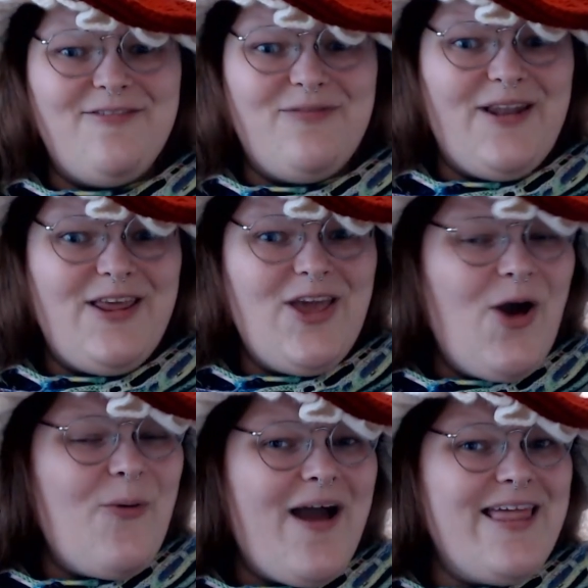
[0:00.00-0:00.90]

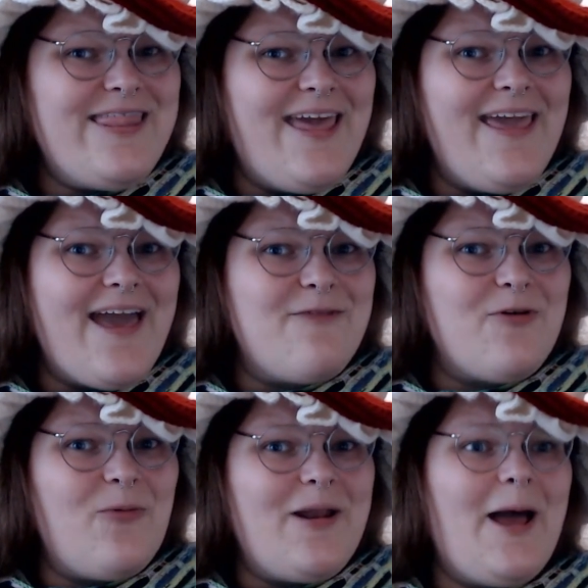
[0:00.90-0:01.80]
video, I think, ever
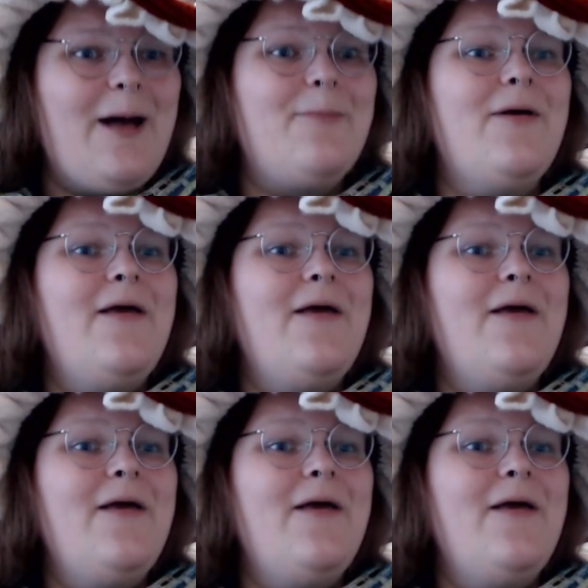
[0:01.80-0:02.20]
went up.